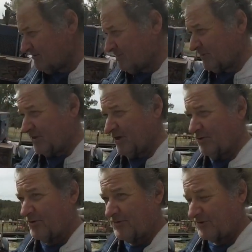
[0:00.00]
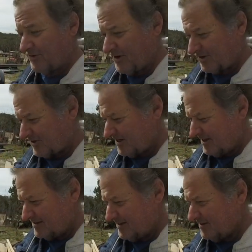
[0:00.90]
But the owner of the truck said
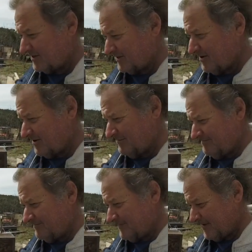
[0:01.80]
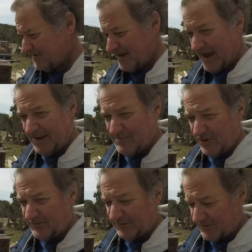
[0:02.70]
it did start and they had
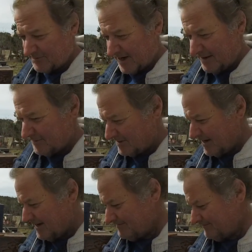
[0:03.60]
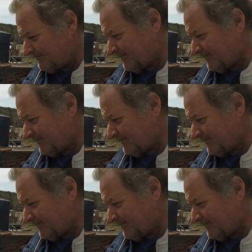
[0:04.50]
moved it from time to time.